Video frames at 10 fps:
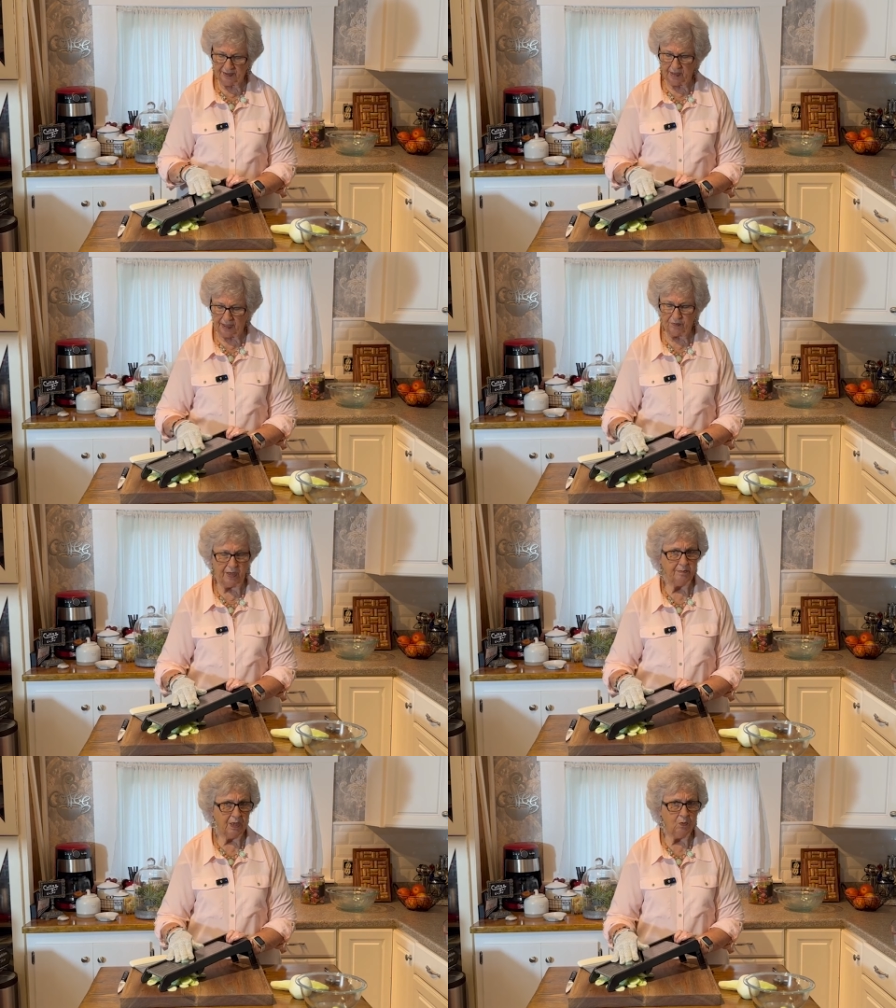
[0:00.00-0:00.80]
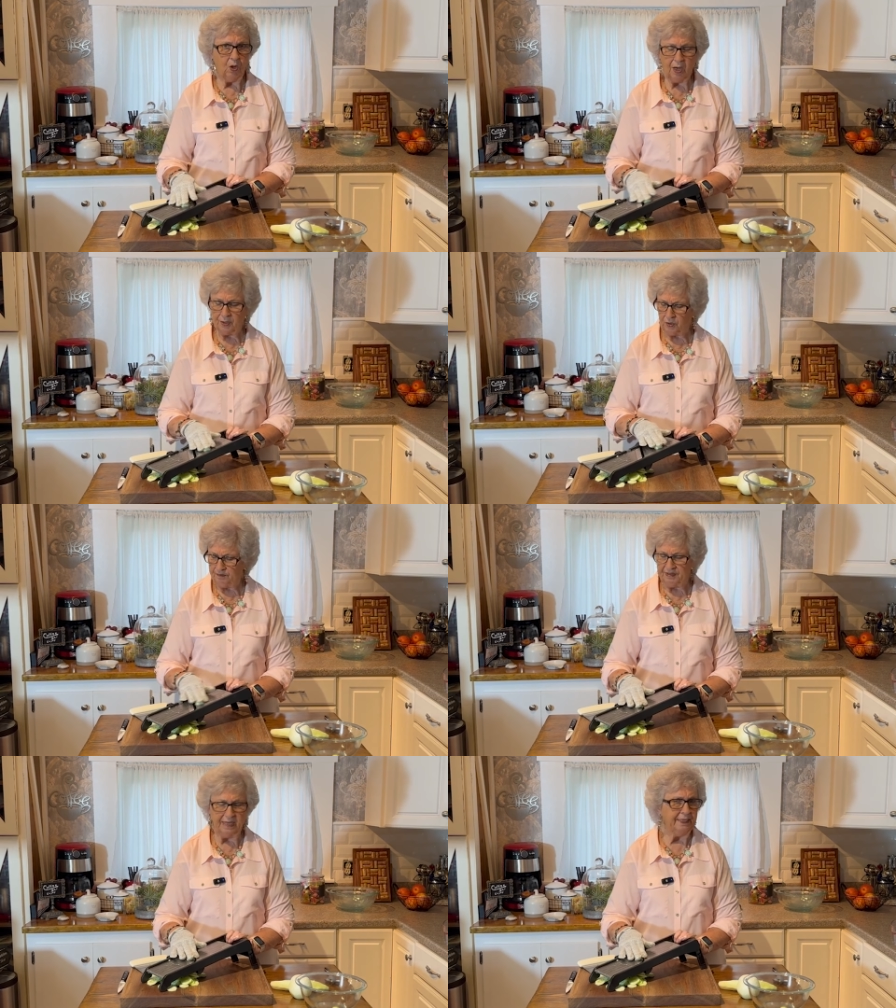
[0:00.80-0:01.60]
I drank my water,
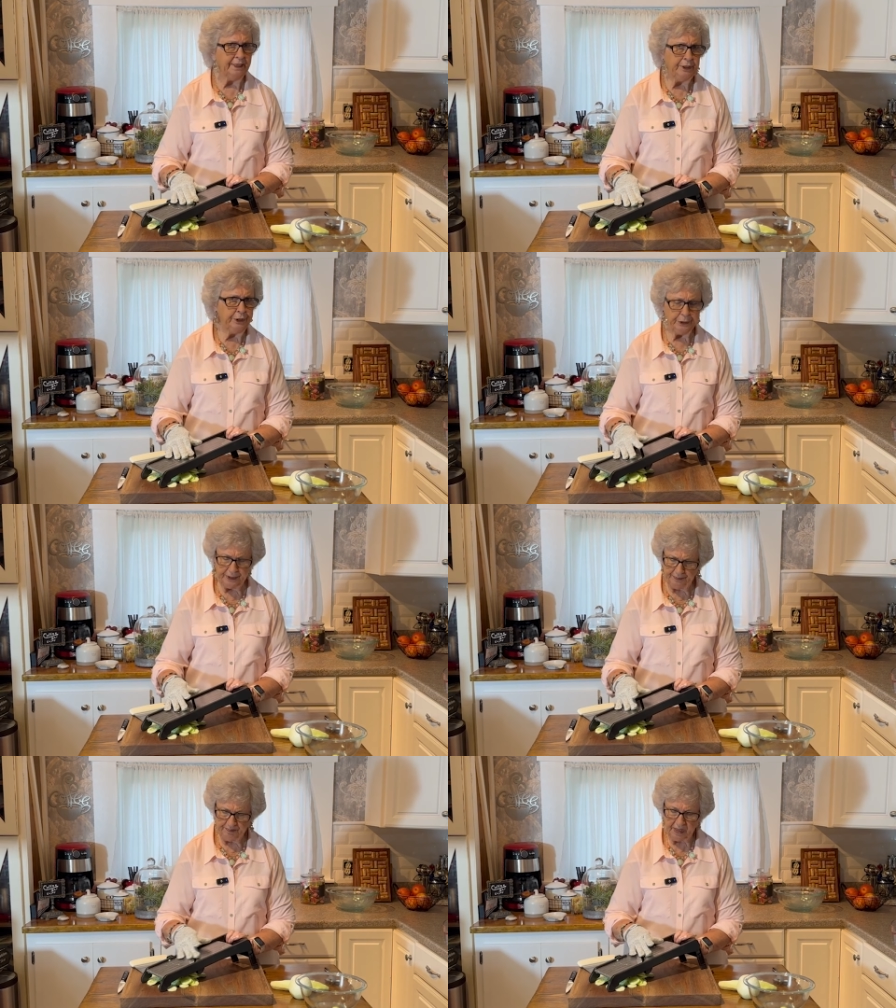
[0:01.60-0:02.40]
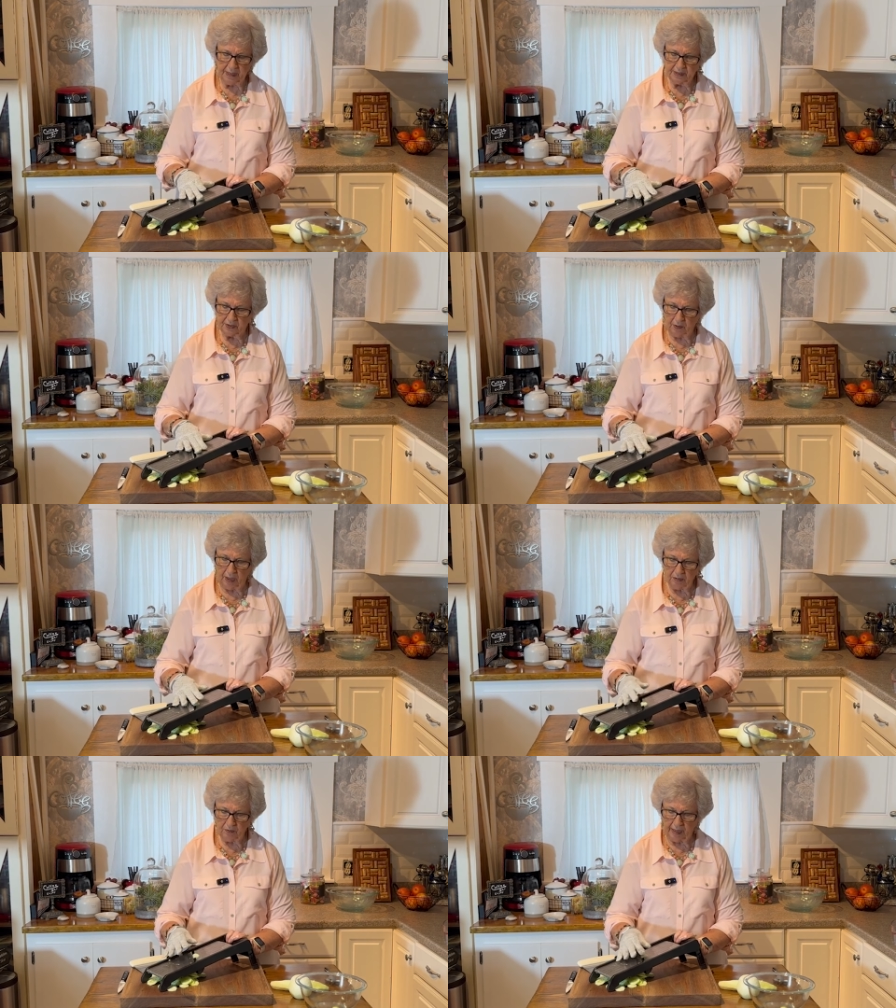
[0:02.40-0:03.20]
that didn't do it, so
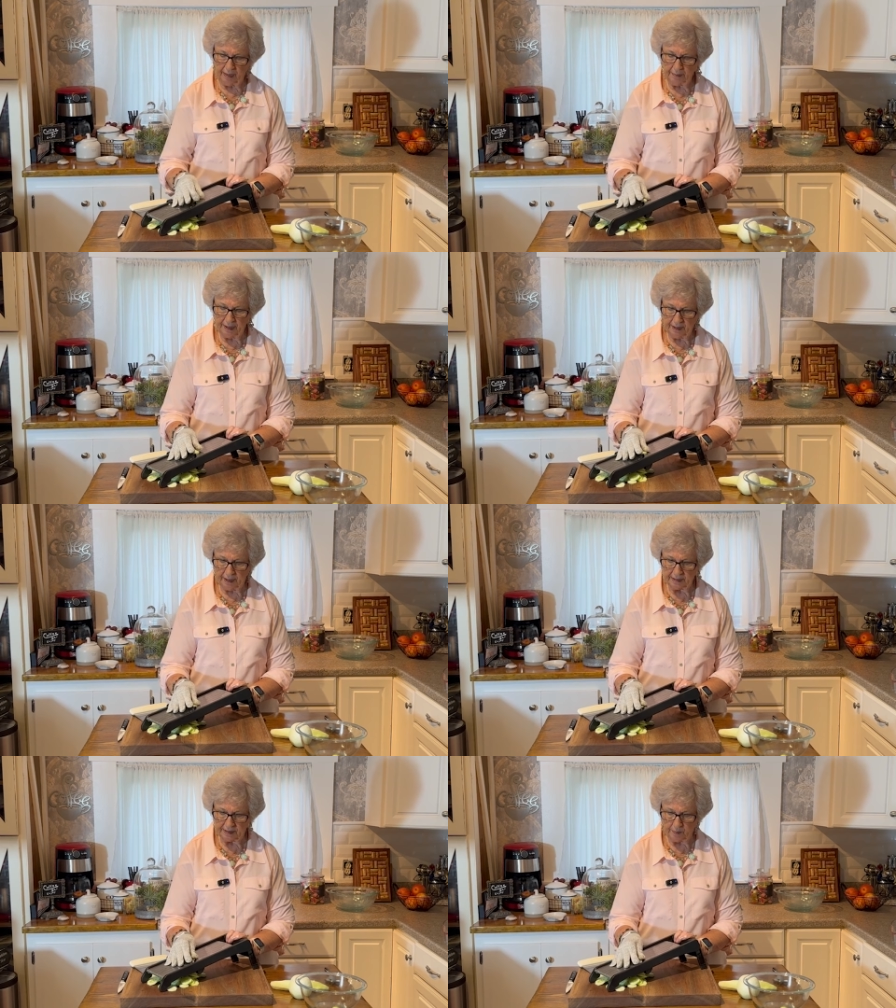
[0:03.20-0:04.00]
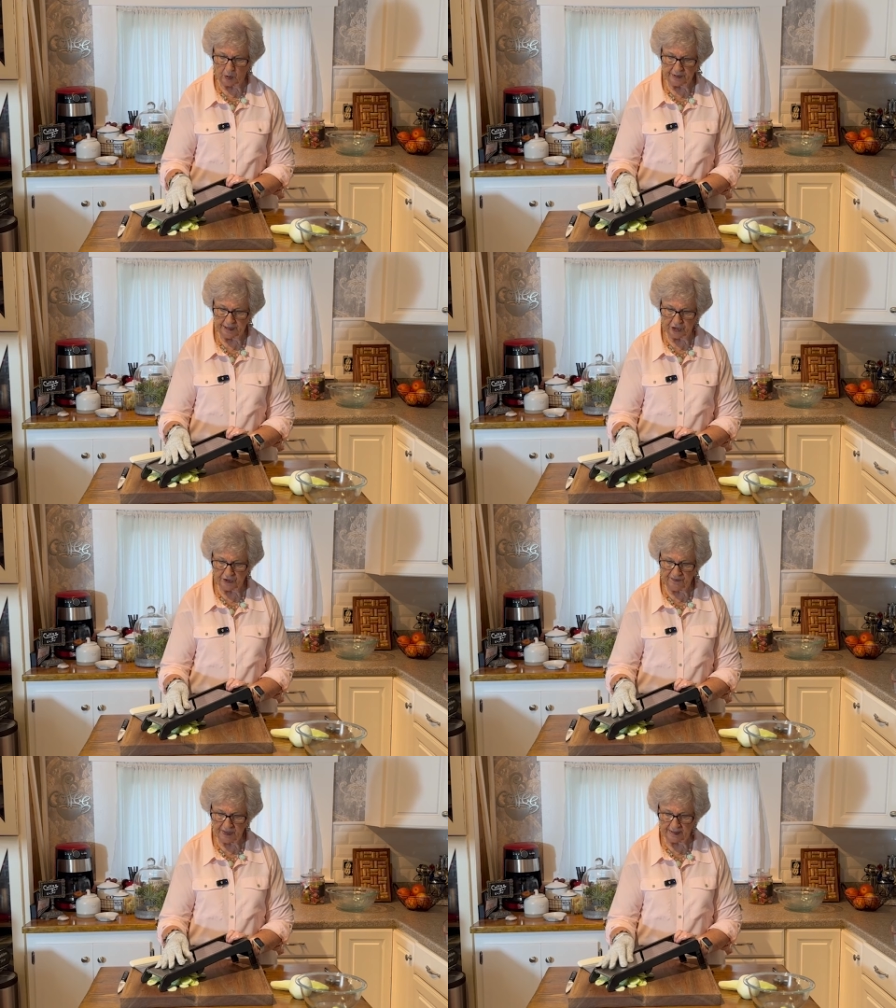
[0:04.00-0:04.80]
I'll grab a small dish
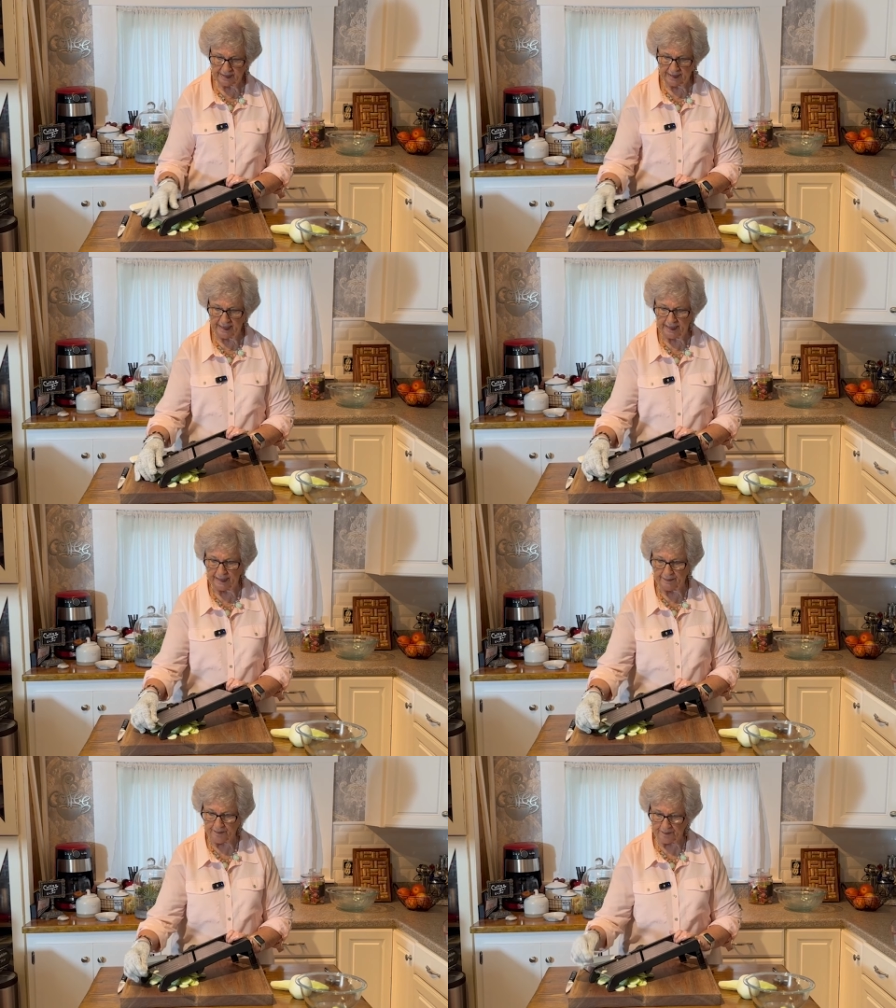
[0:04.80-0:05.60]
of this and eat it.